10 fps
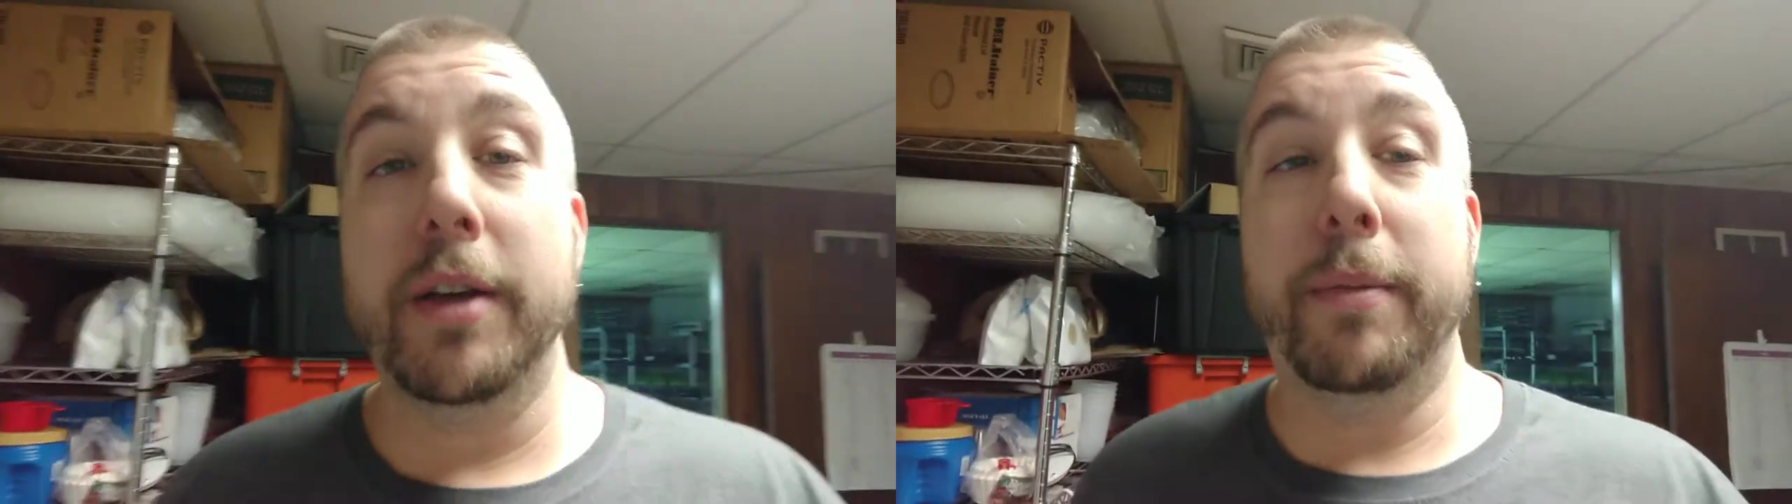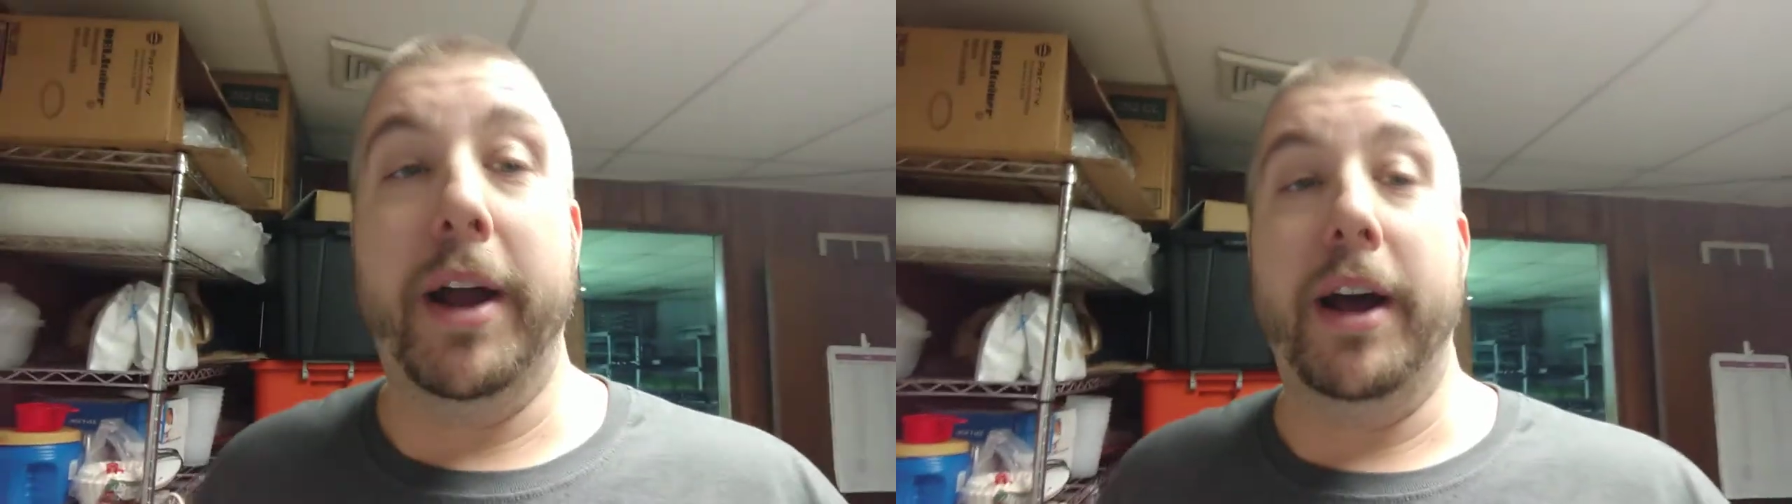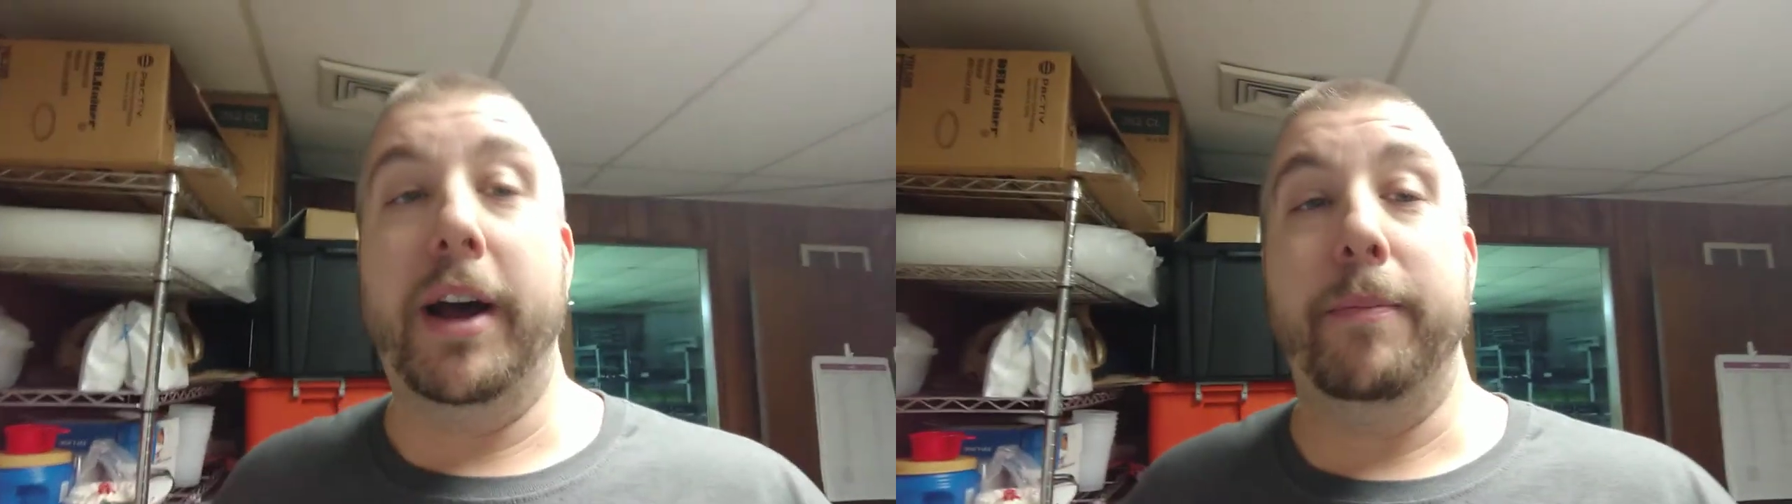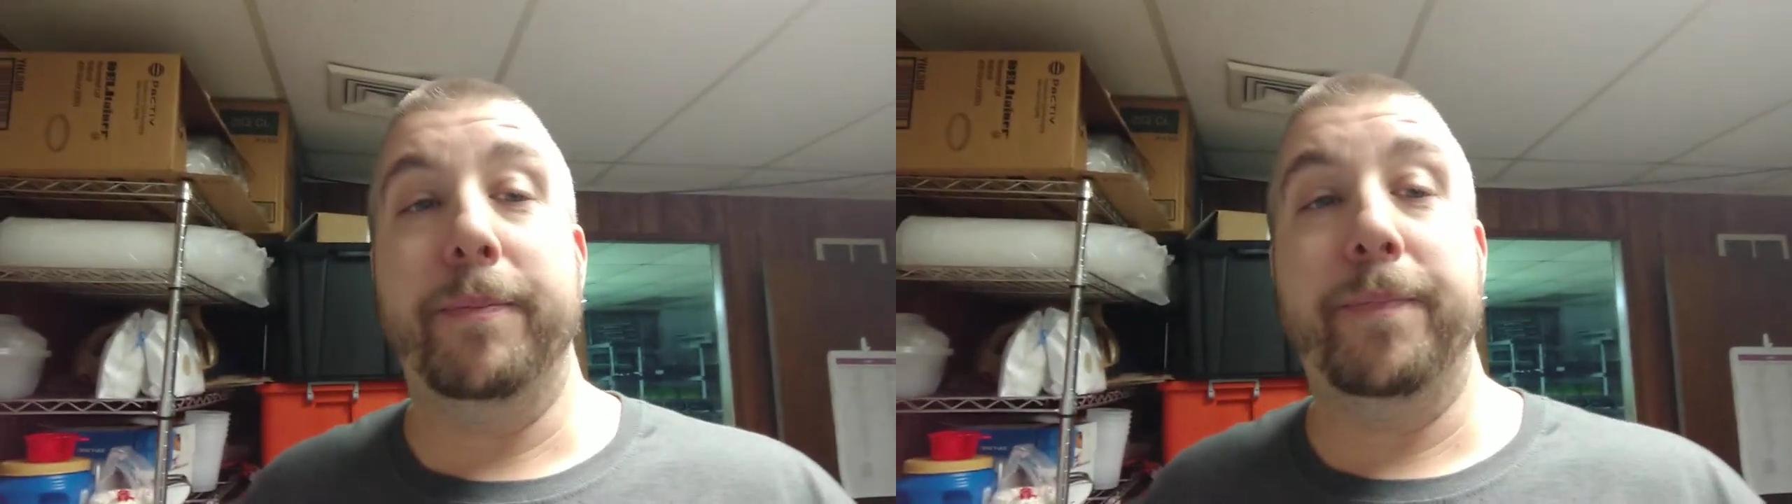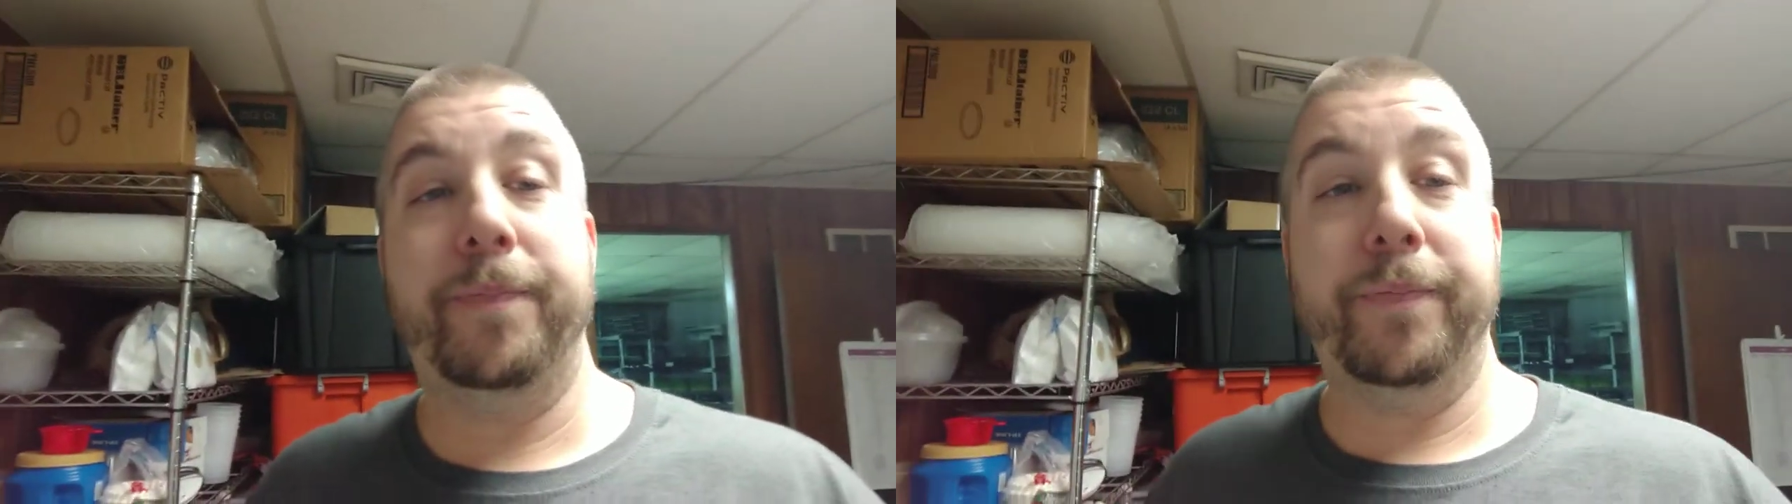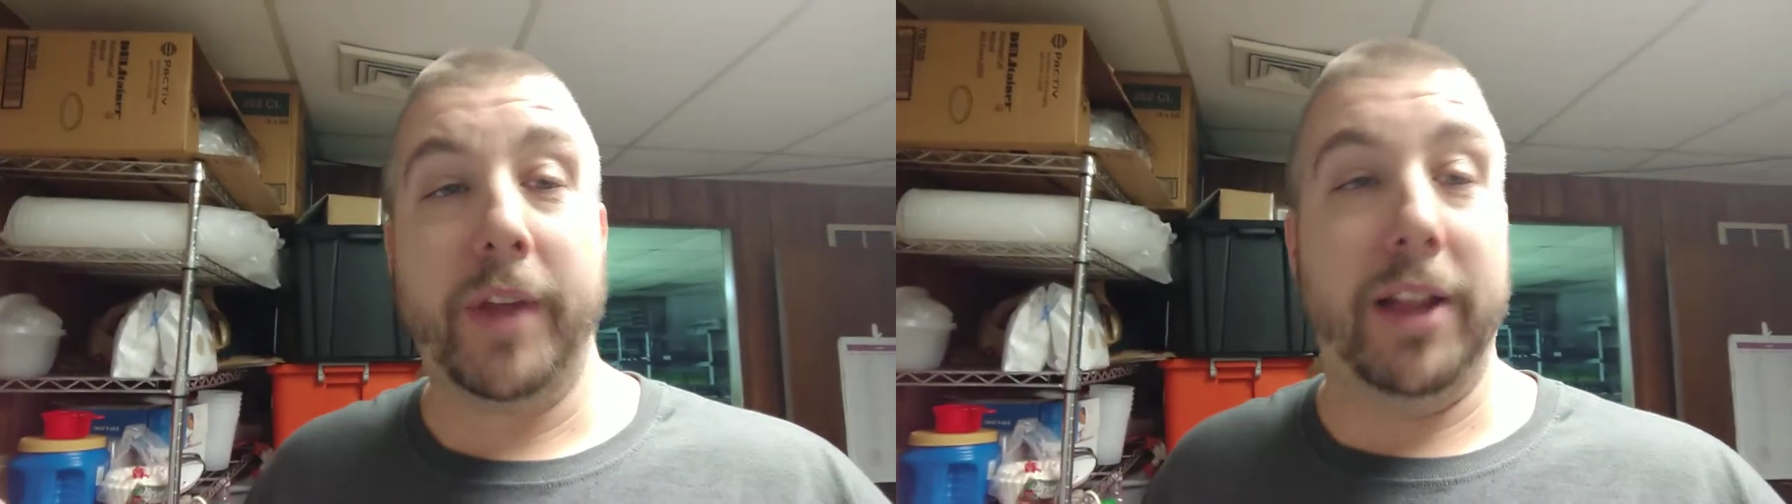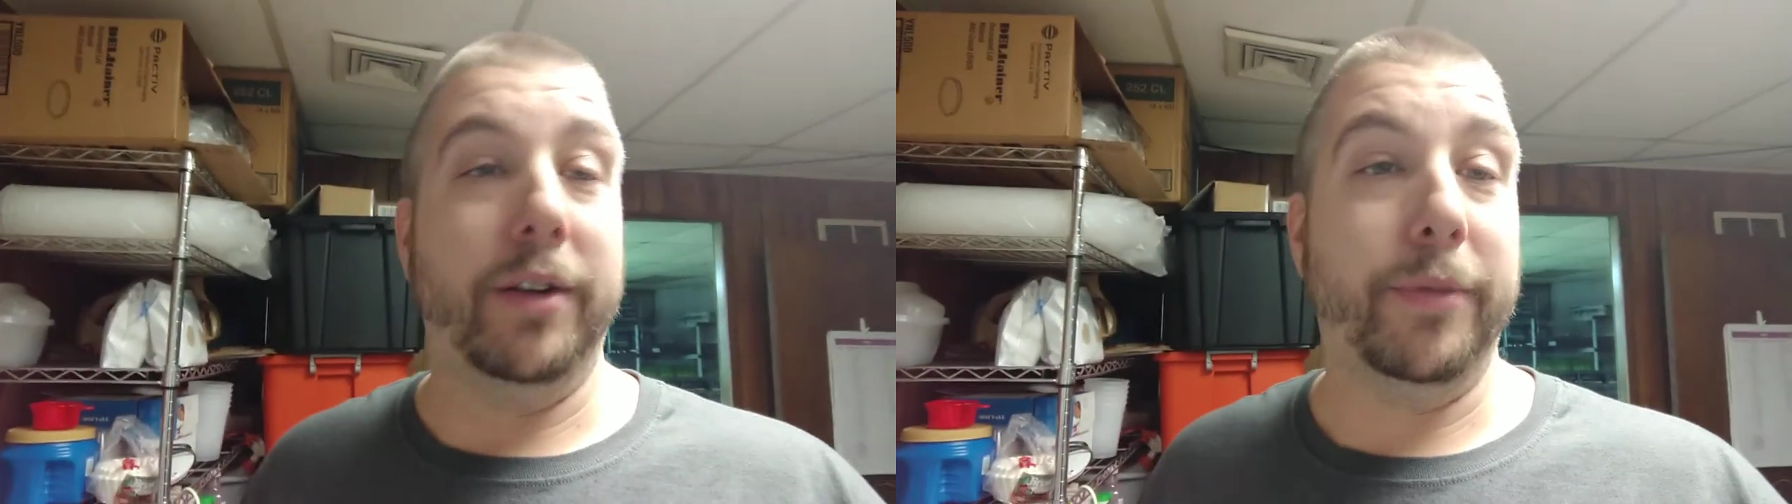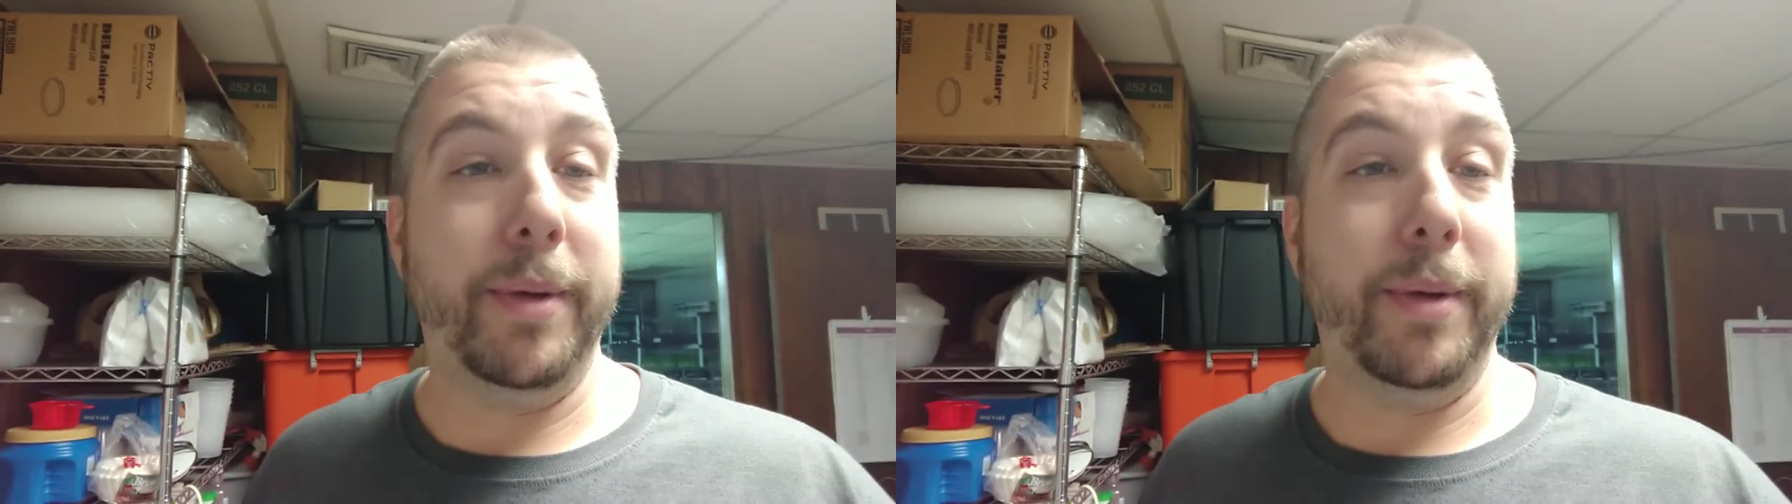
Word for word: But uh, I learned from